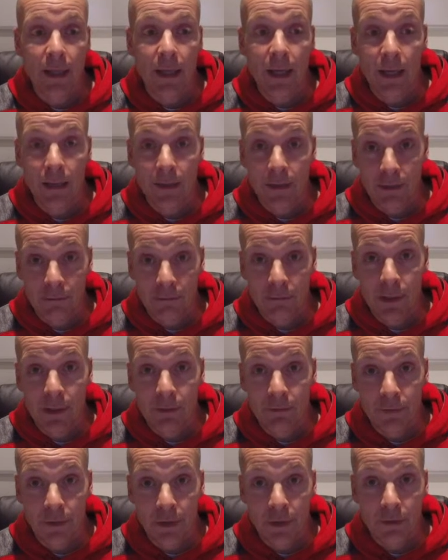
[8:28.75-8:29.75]
at that really
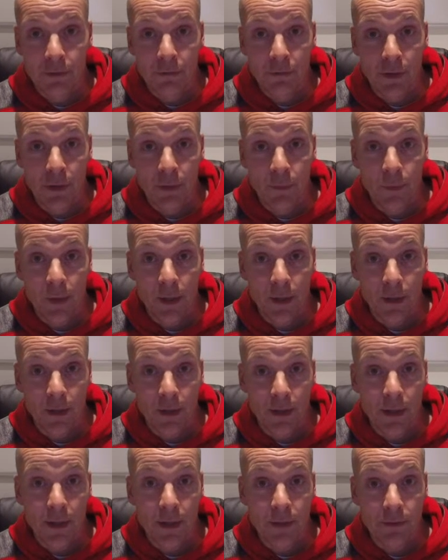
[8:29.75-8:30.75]
fast frame rate
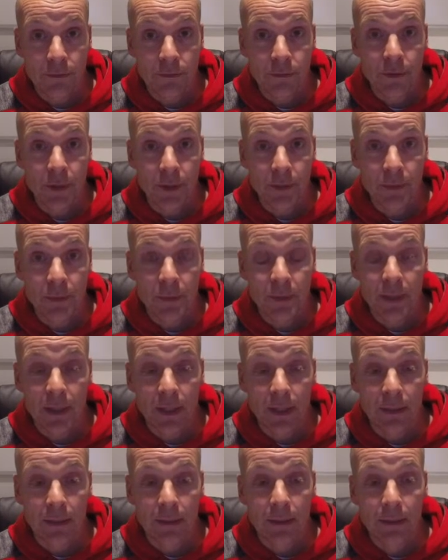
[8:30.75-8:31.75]
at 1000 frames per
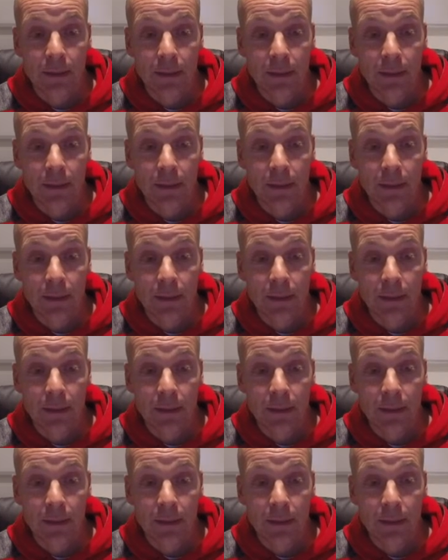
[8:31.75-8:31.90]
second.